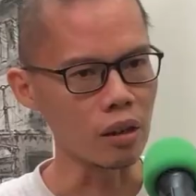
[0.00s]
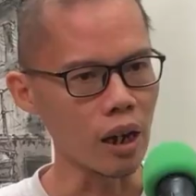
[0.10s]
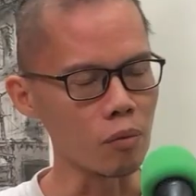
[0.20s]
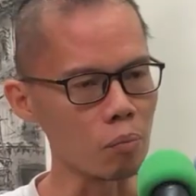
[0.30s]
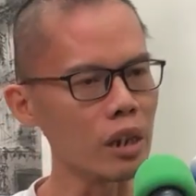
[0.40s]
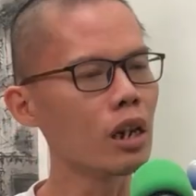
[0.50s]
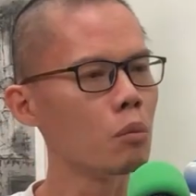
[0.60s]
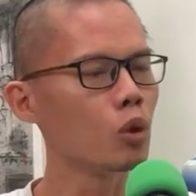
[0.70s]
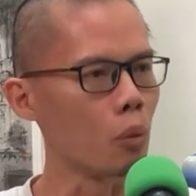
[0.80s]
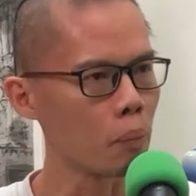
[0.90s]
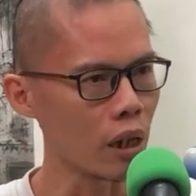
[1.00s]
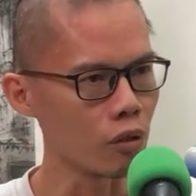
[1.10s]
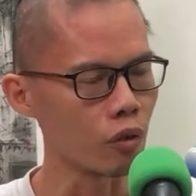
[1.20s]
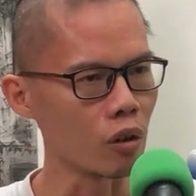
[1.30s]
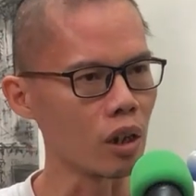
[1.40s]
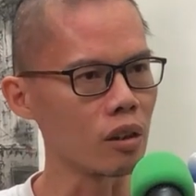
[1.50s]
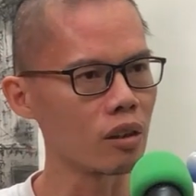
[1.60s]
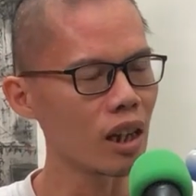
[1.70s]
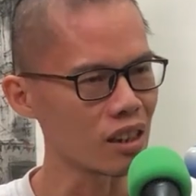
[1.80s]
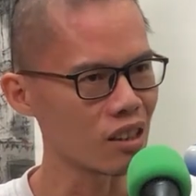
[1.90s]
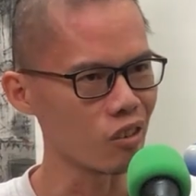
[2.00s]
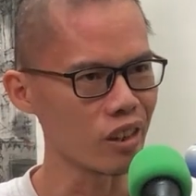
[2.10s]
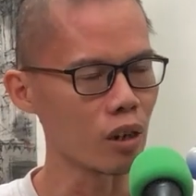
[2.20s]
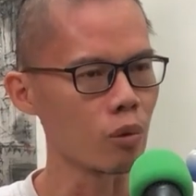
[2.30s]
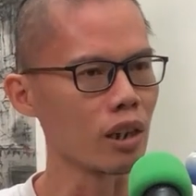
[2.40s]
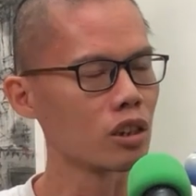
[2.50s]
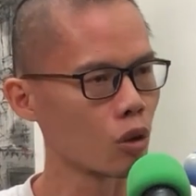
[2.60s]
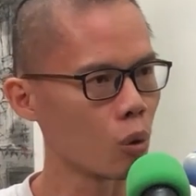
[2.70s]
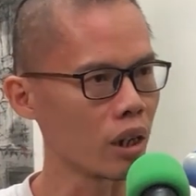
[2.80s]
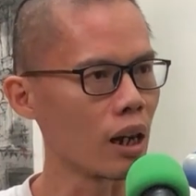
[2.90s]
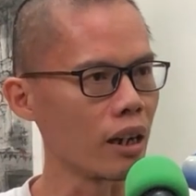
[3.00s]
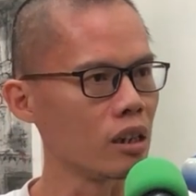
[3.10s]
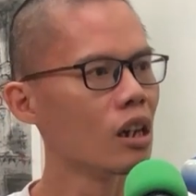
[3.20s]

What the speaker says: And being able to pay for it, that ranks quite high,